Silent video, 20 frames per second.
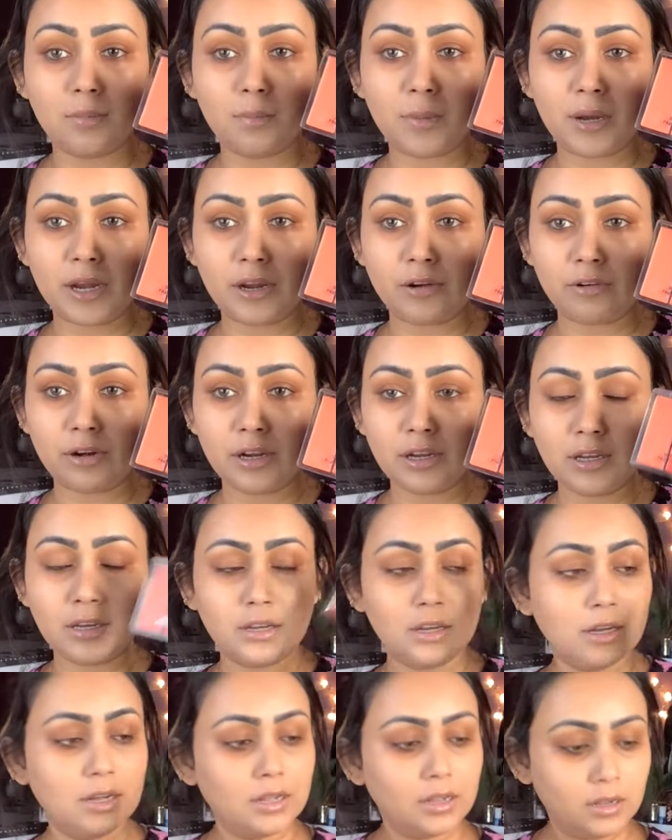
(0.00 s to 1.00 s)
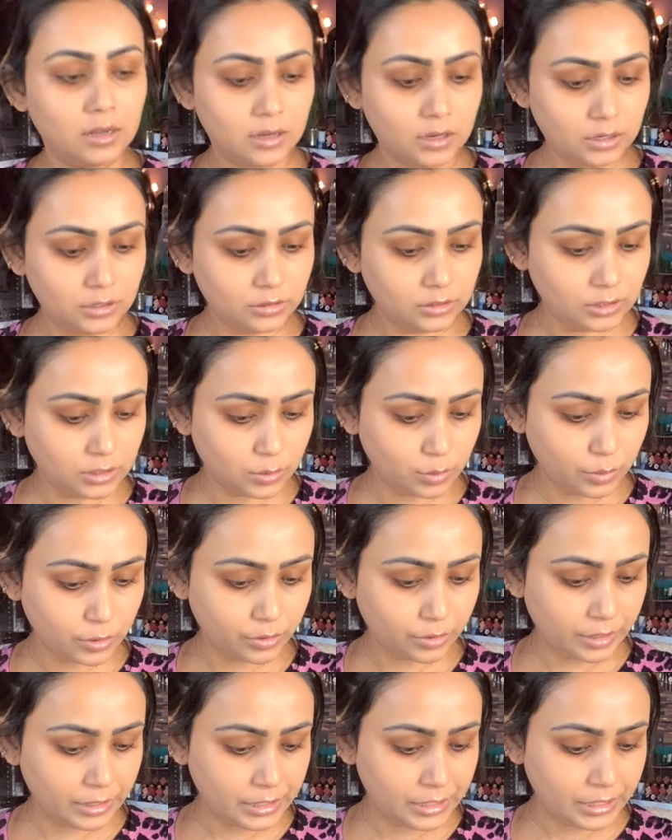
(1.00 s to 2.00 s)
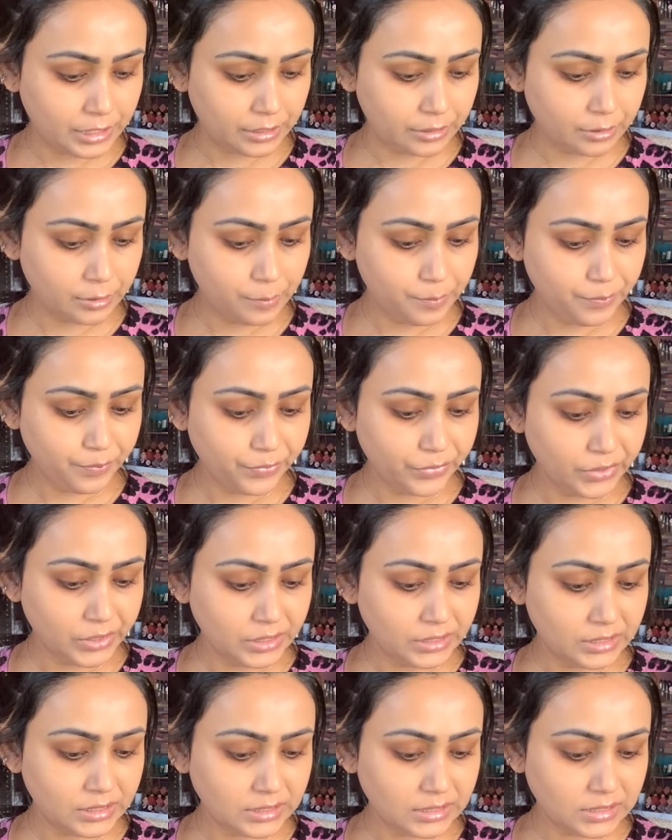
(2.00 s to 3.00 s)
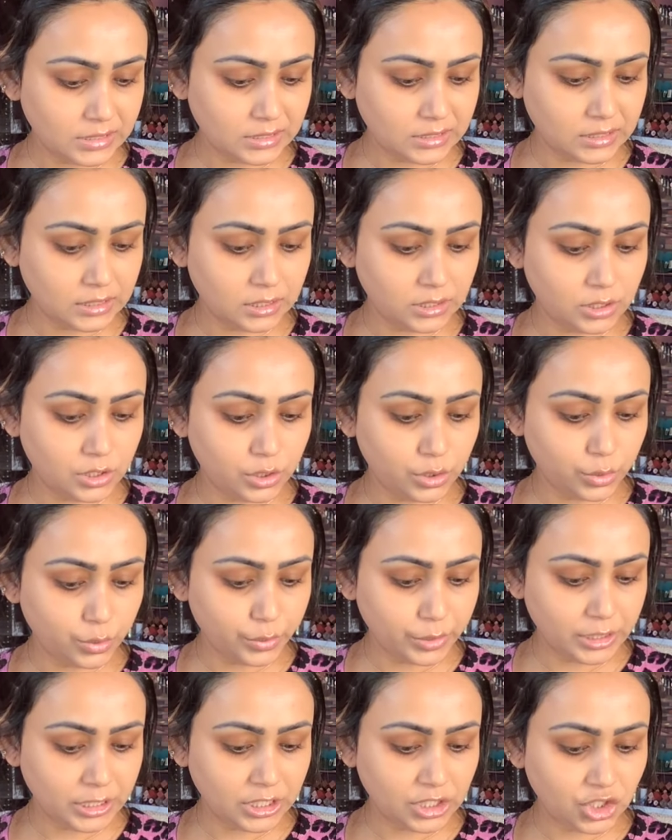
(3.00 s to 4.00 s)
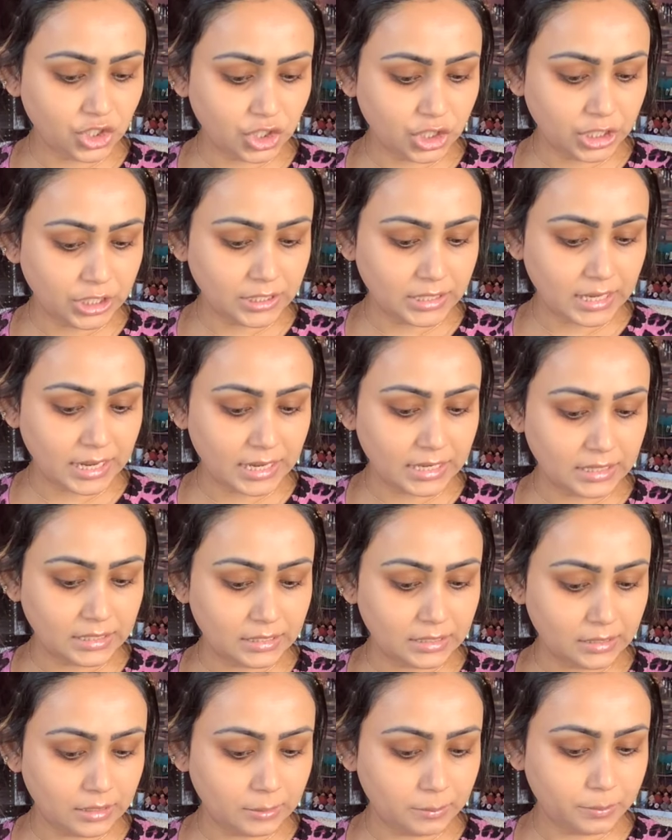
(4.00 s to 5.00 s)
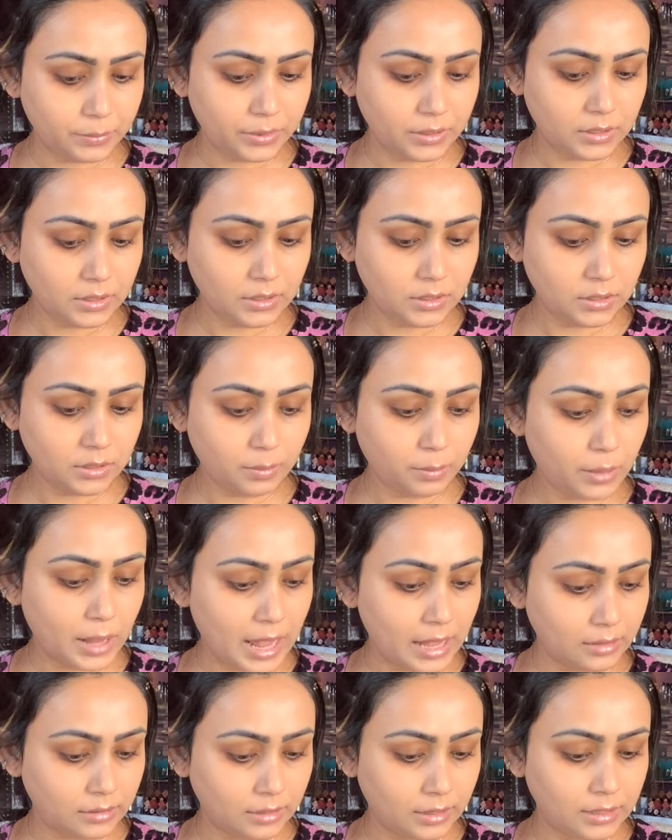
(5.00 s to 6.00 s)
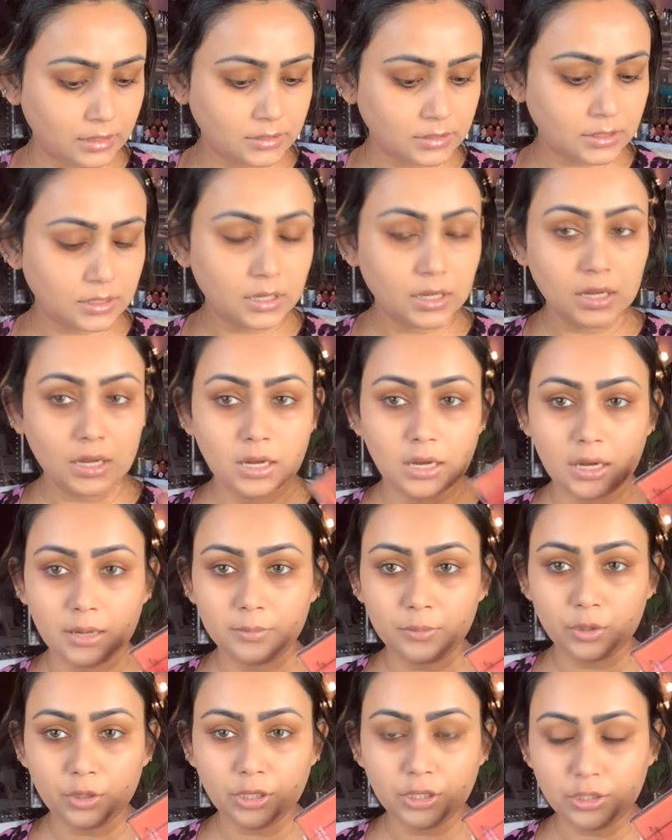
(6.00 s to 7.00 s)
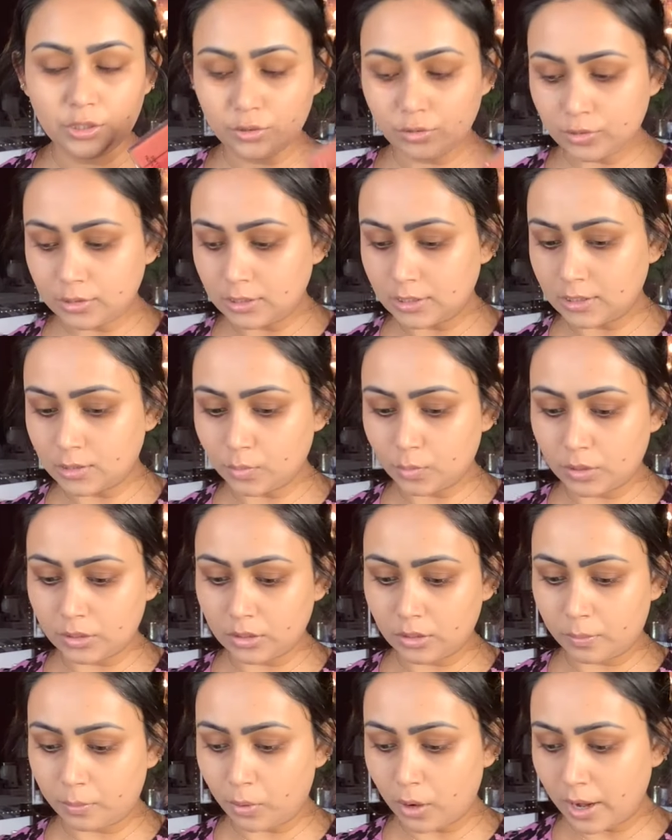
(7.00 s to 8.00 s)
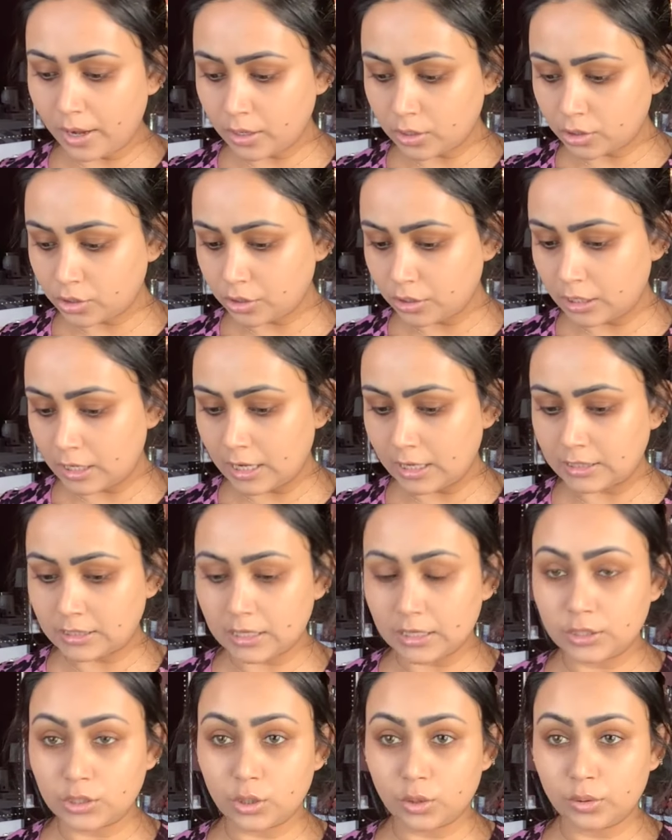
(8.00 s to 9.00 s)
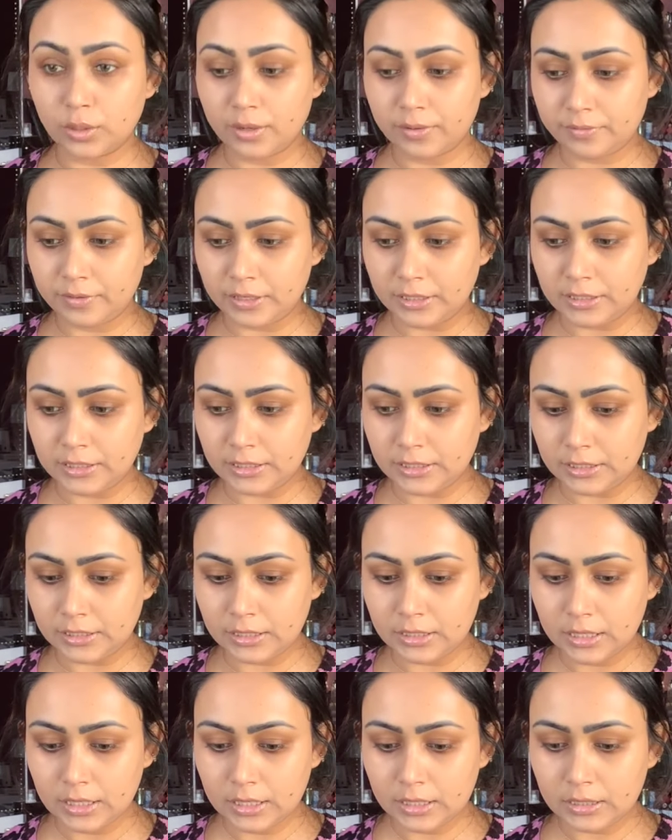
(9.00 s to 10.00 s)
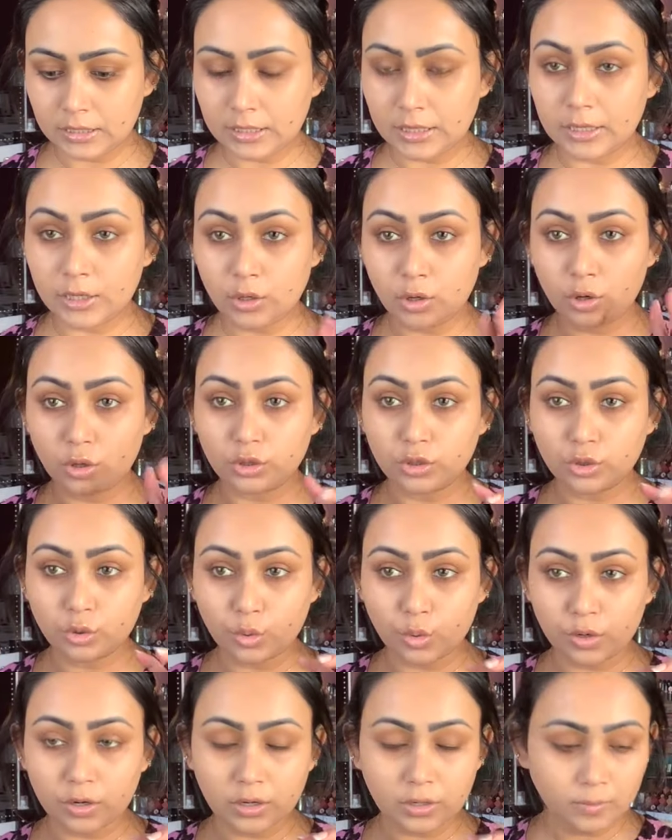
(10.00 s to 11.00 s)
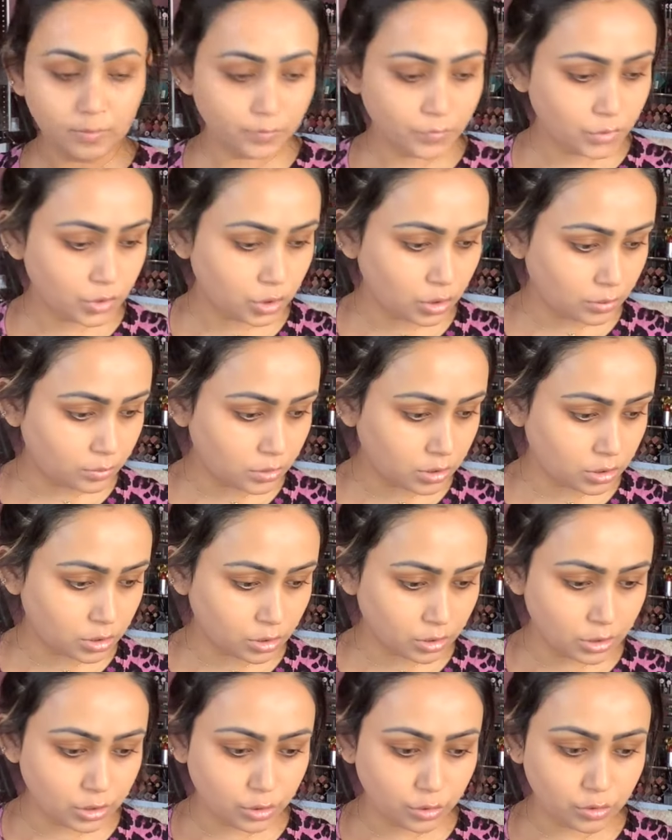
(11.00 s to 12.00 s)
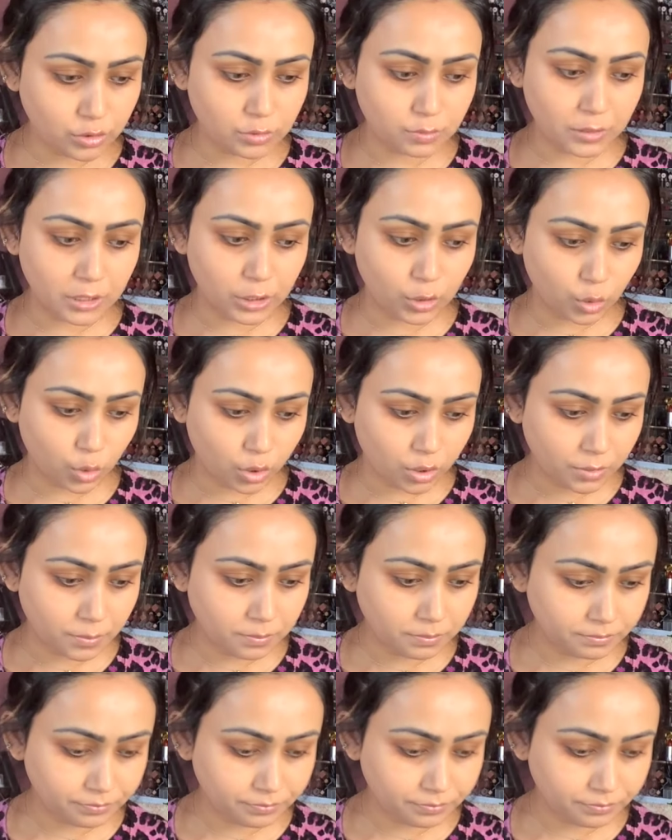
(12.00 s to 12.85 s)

Myrick, this one right here. This is the Dewy Cheek and Lip Palette. I'm going to use this one. The prior to that, I don't have any like contour, so I'm just going to use my norm.